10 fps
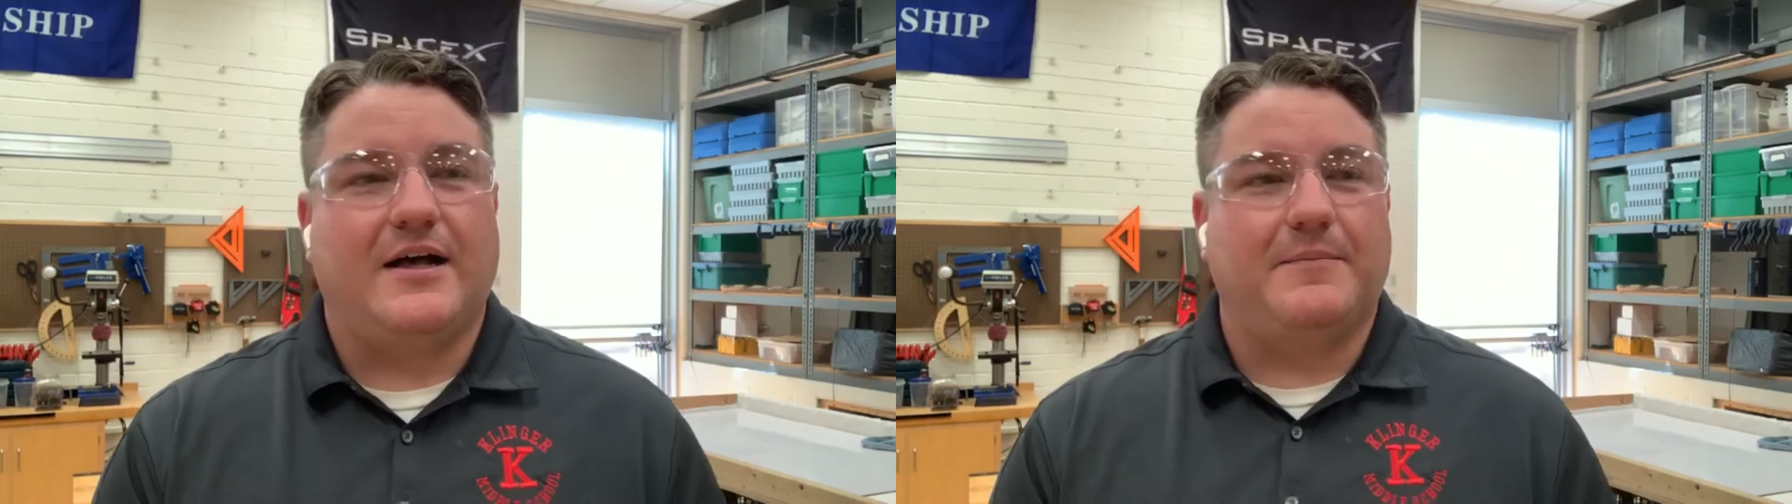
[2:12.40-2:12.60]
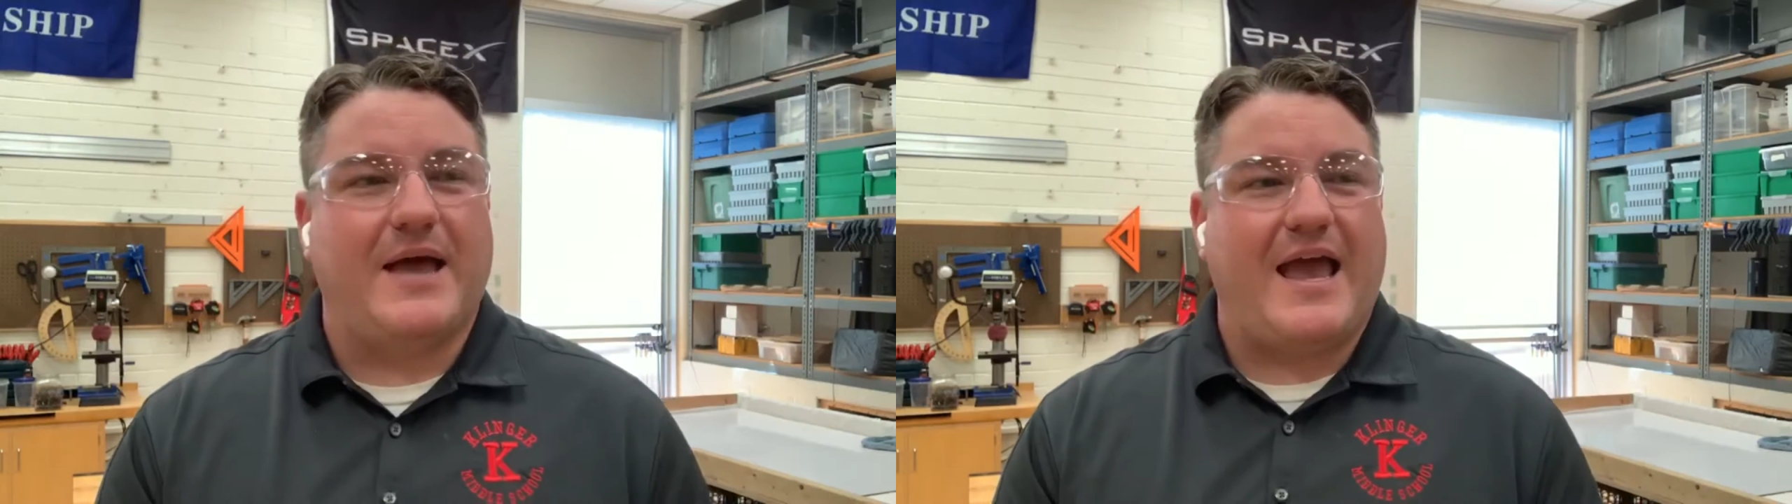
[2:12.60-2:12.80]

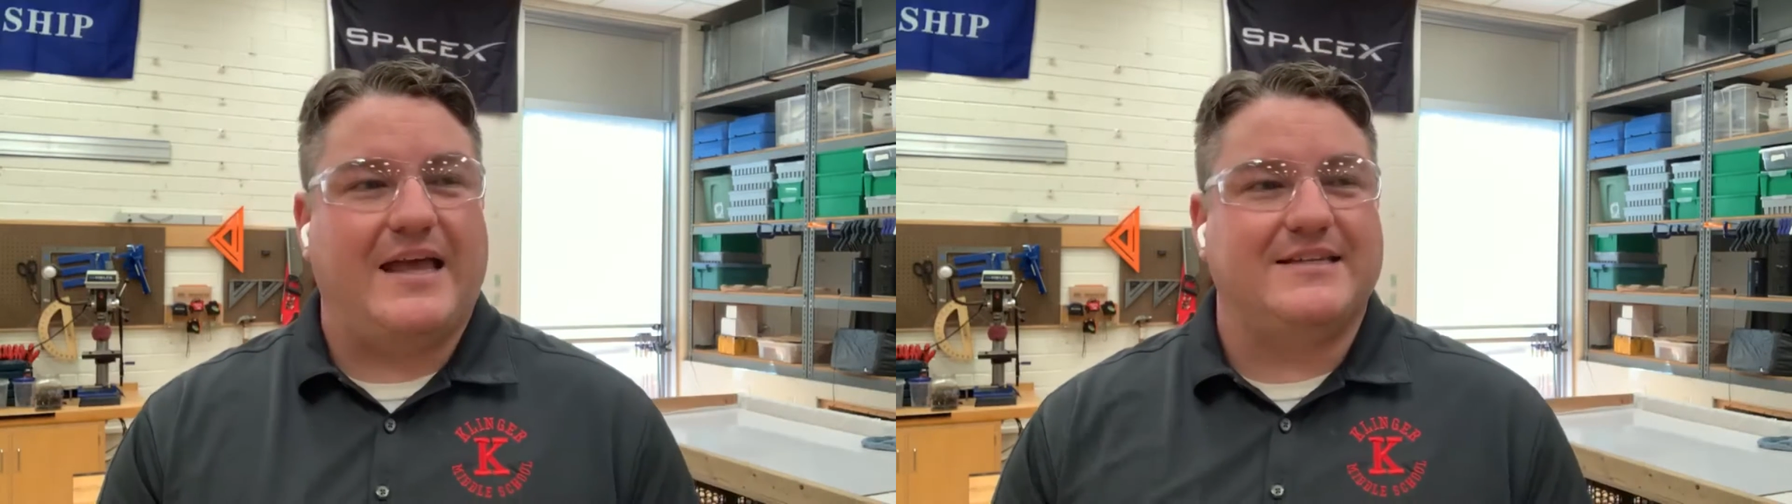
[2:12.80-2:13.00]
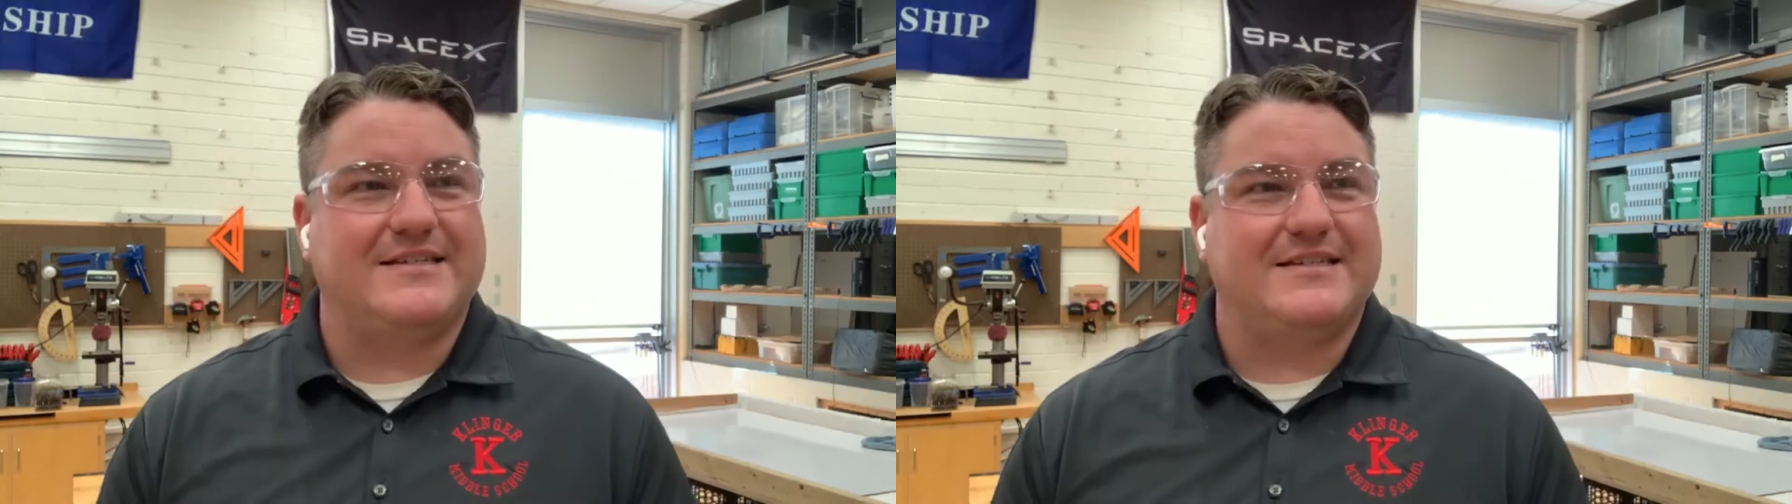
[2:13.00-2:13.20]

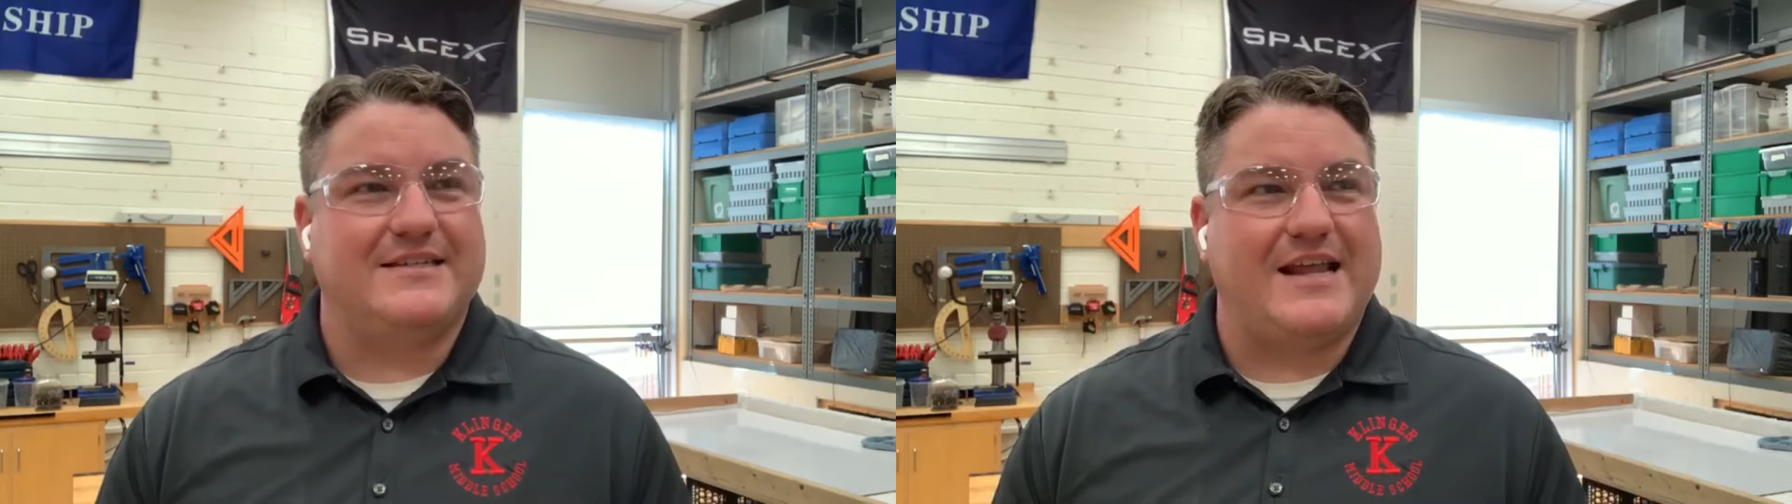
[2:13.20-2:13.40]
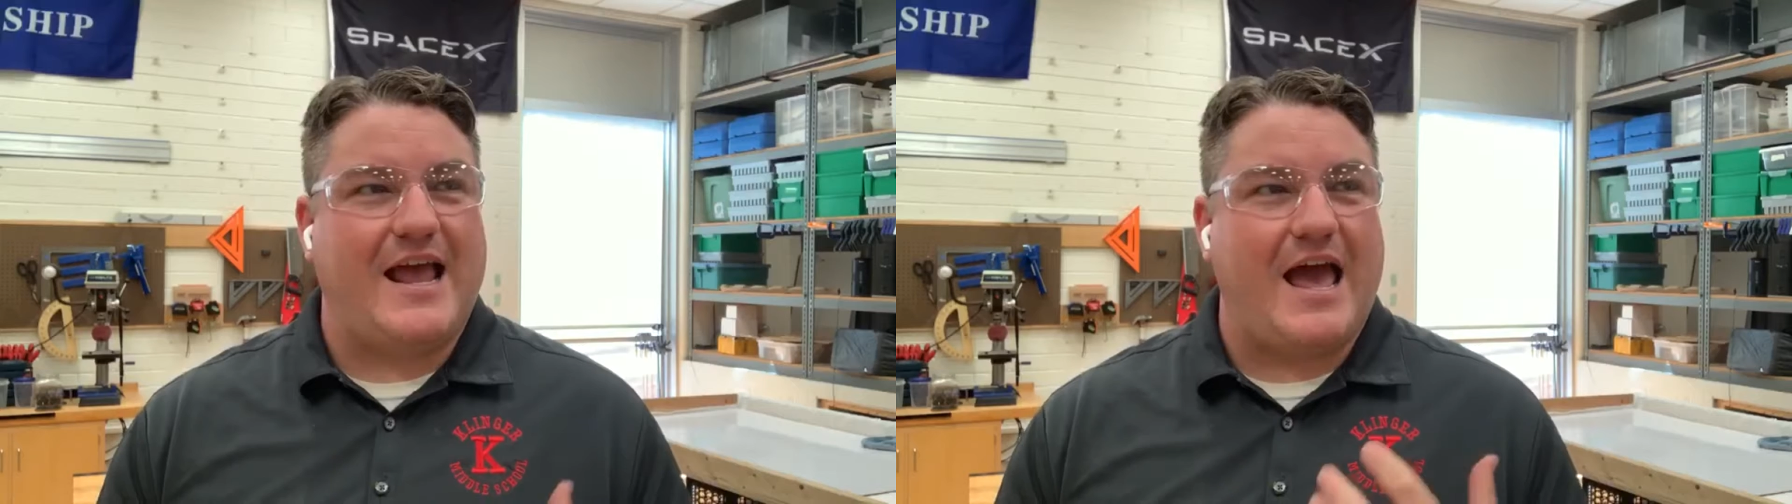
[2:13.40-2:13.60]
And
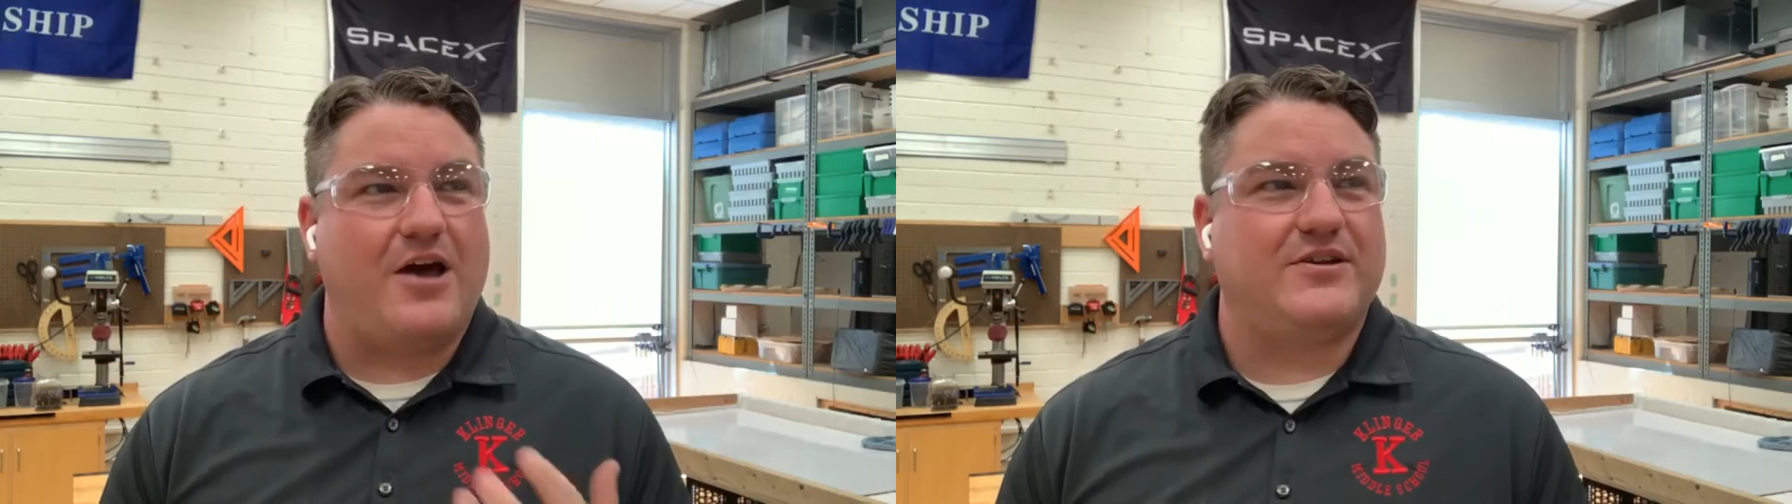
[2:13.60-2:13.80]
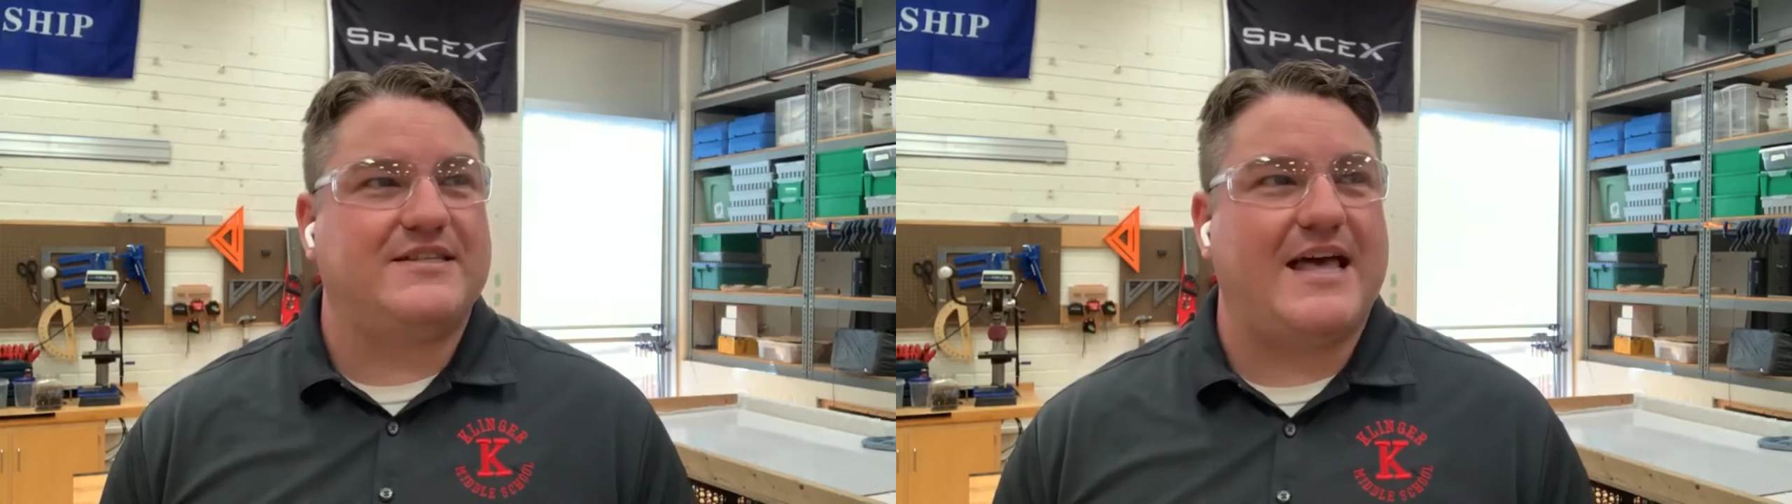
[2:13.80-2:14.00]
how
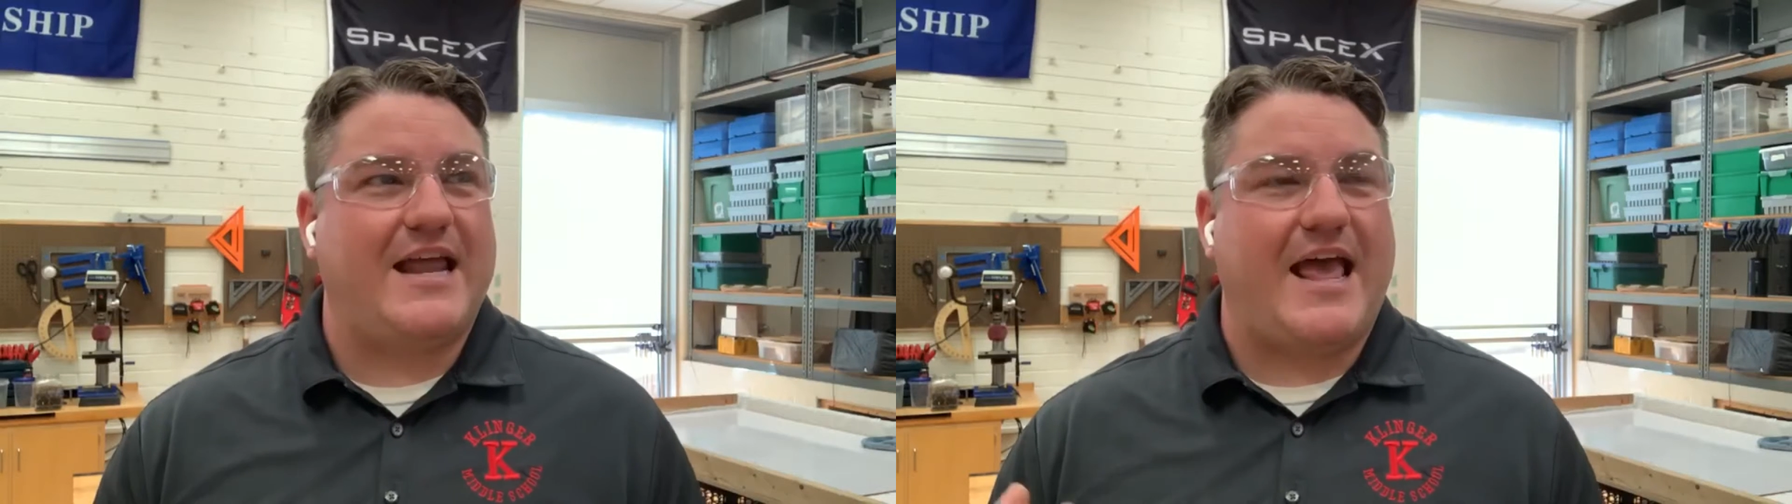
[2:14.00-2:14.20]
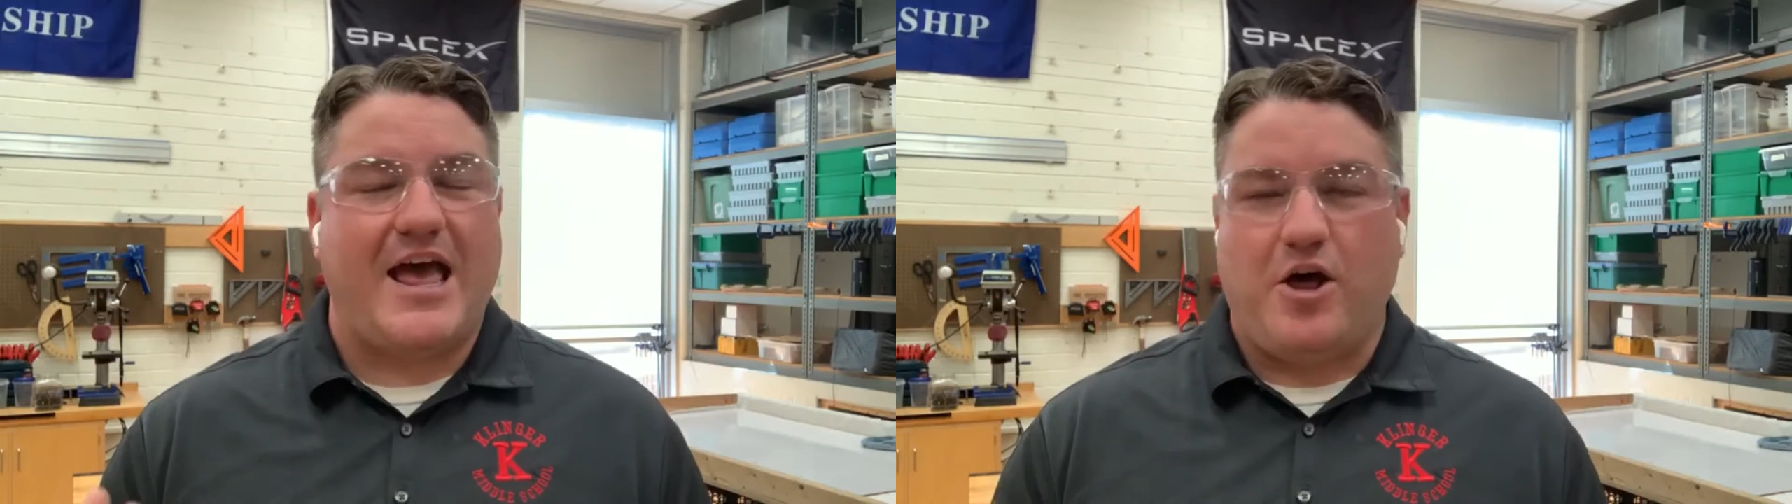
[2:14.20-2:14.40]
does that
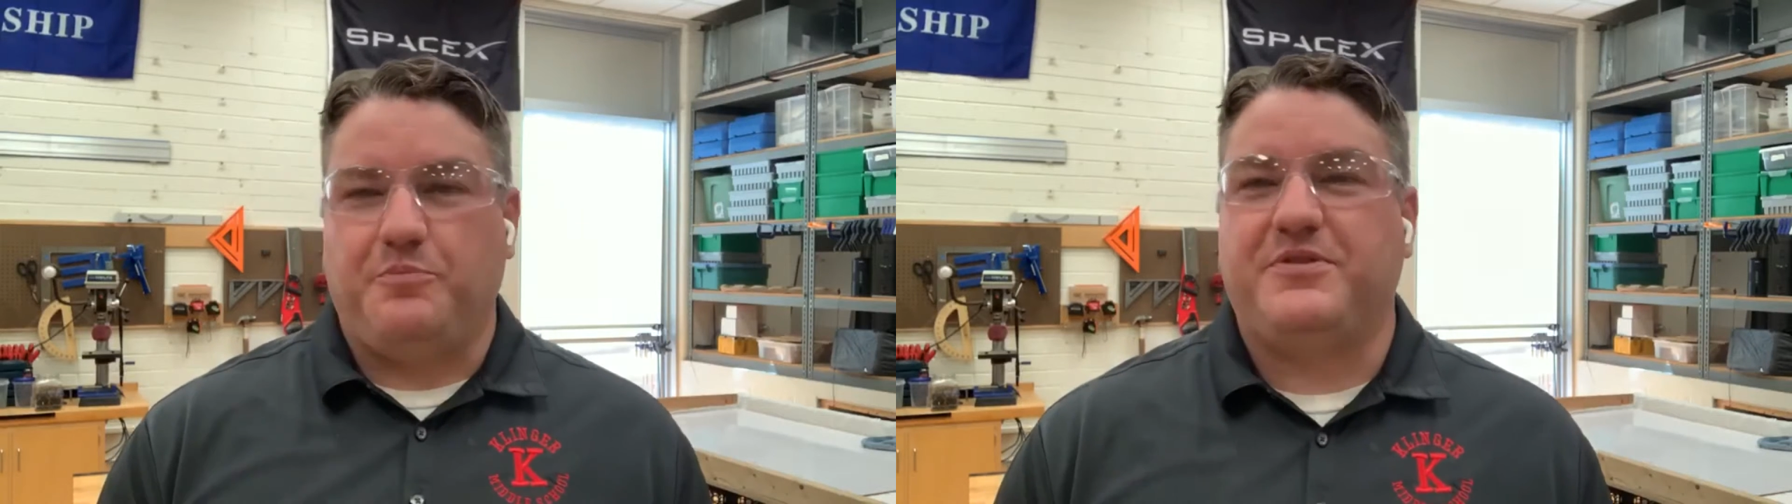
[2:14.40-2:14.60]
help